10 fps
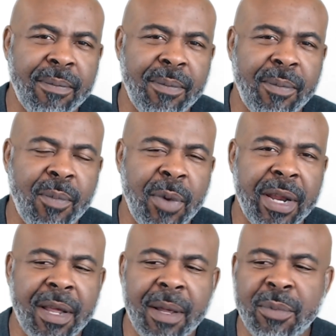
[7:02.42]
when it
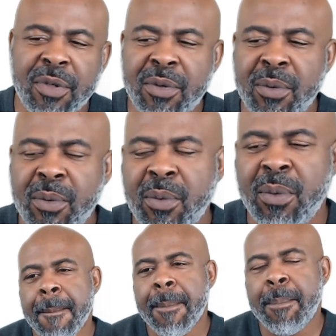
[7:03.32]
comes to
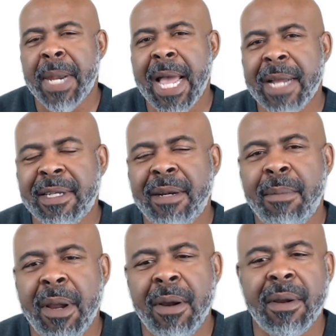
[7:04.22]
blacks in
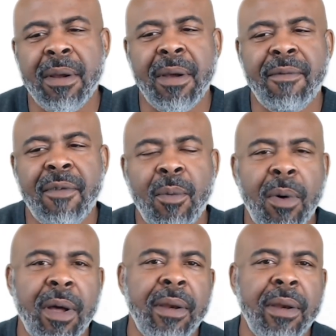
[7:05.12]
America, for one,